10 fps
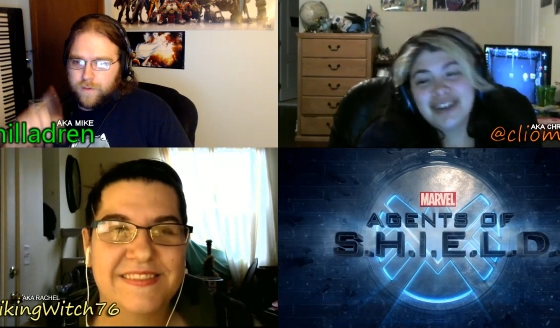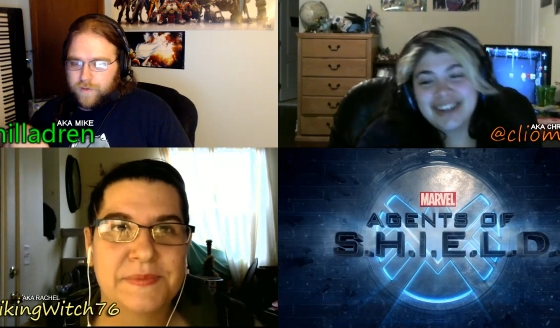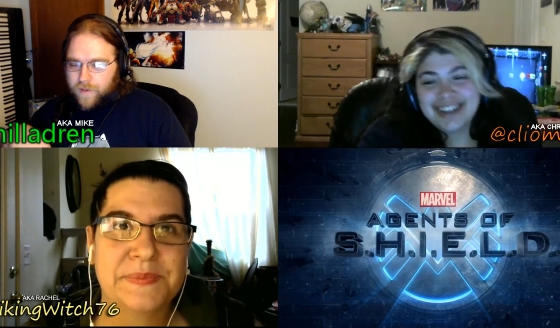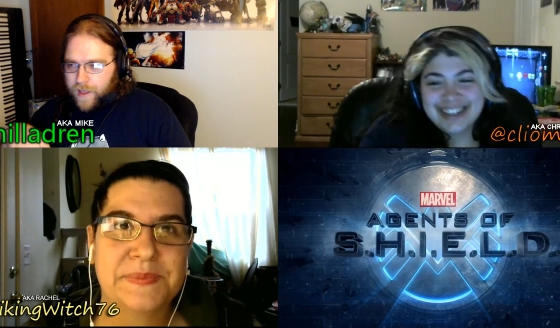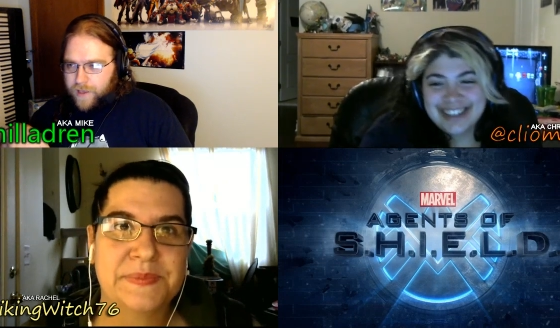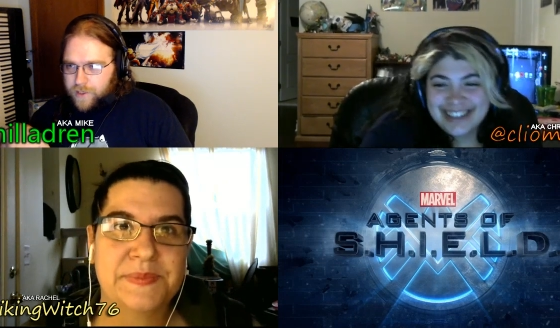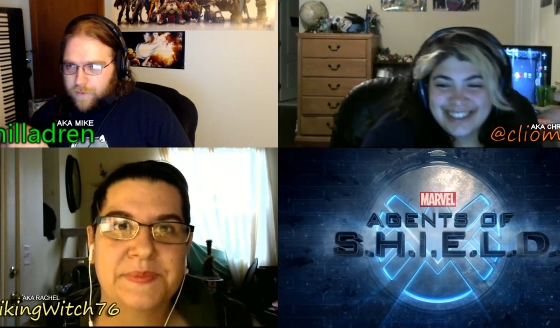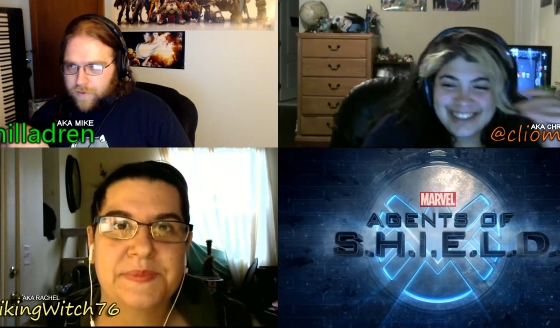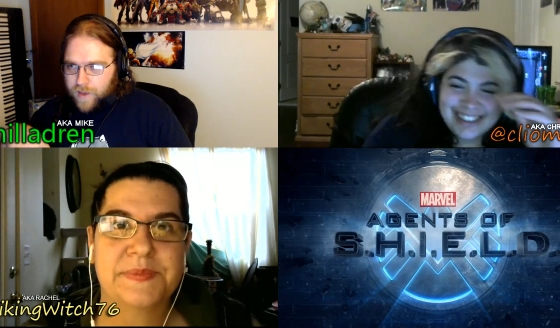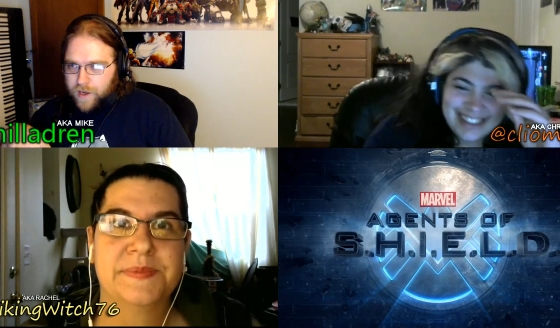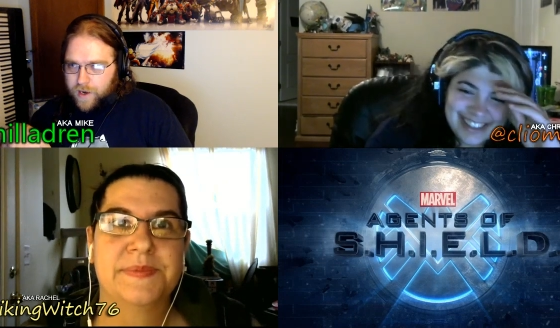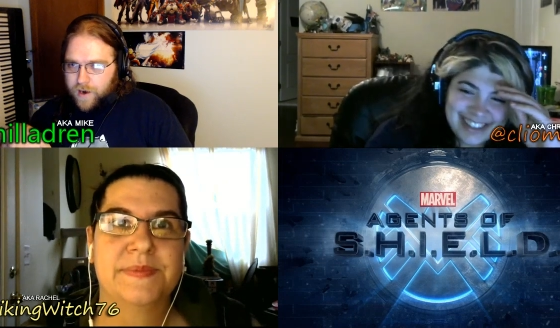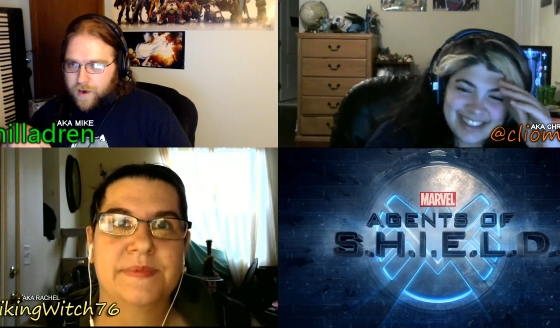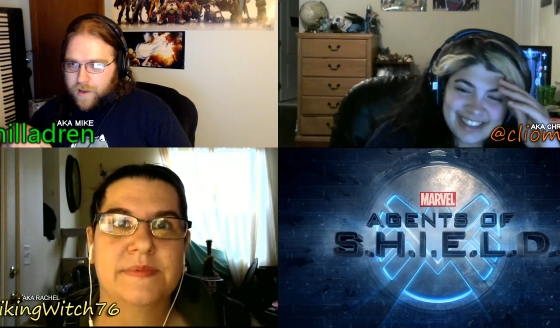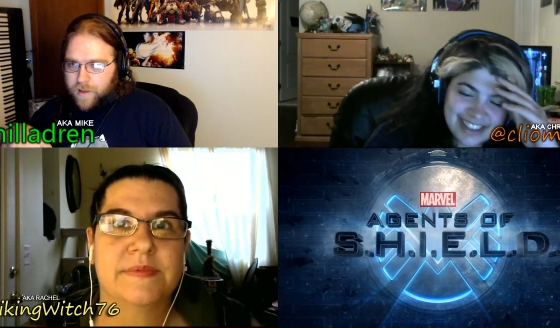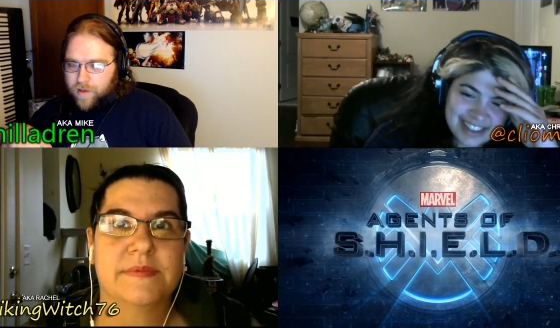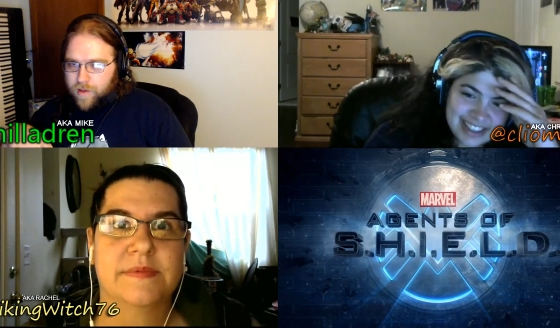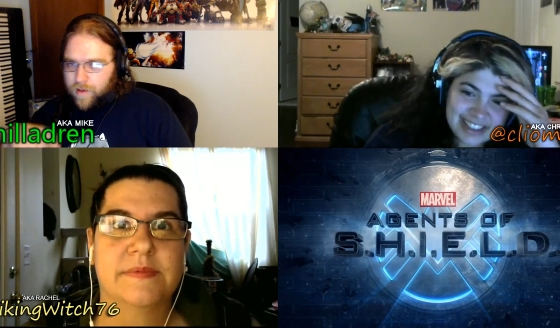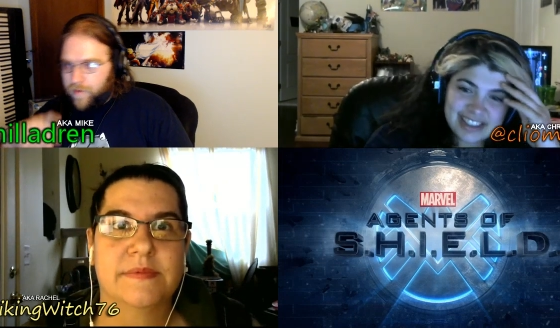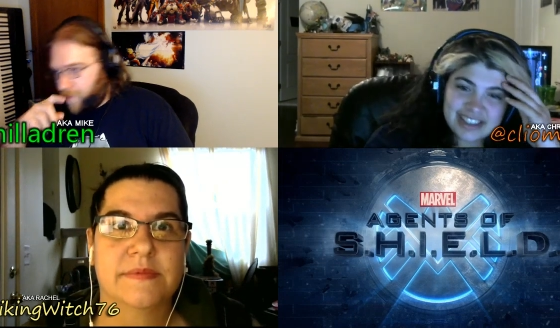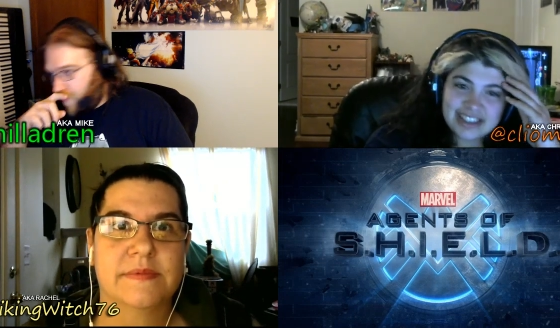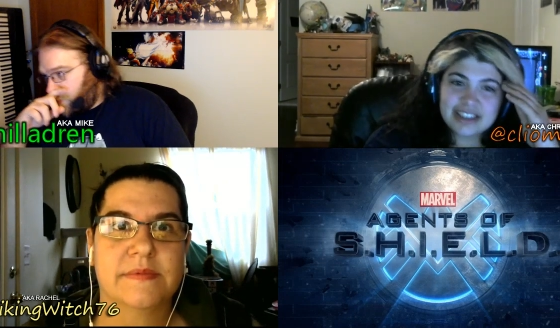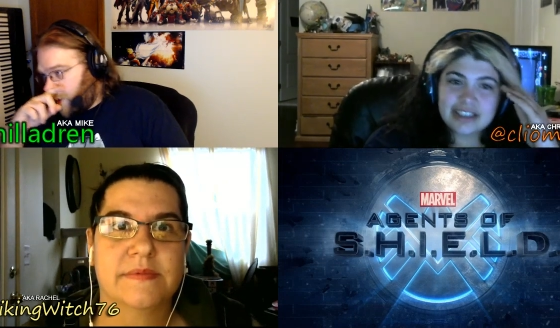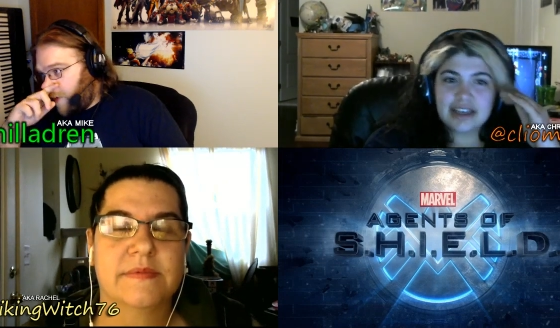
Speaker 1: a lot. She was younger, so now